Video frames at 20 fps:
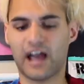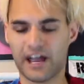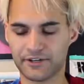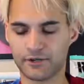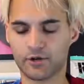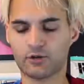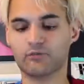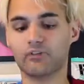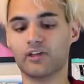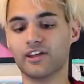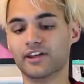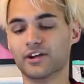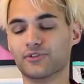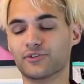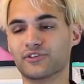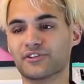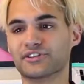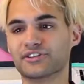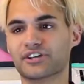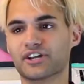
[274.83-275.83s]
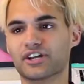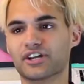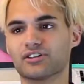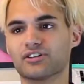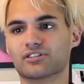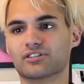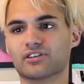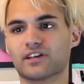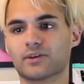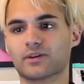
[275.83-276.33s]
I don't really know what these are gonna
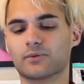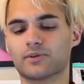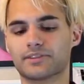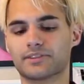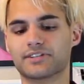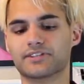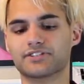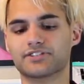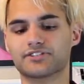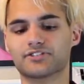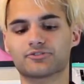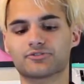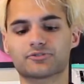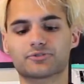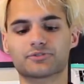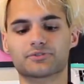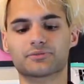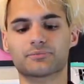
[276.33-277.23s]
look like with the shoes.